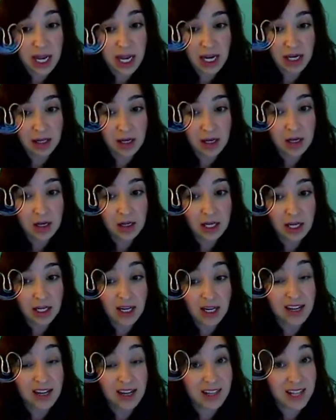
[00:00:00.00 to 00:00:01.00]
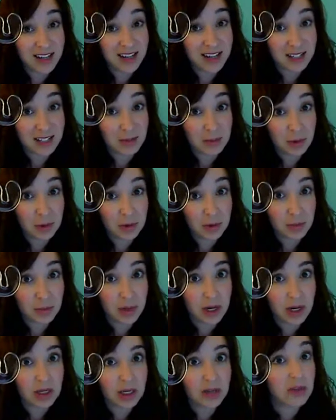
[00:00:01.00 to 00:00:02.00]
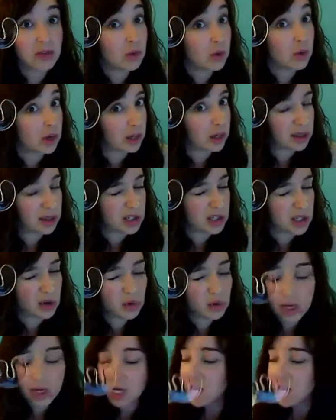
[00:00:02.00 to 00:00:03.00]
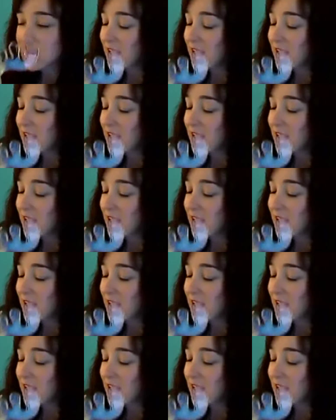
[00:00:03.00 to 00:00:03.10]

eggnog in a classic moose mug, if you all get the joke.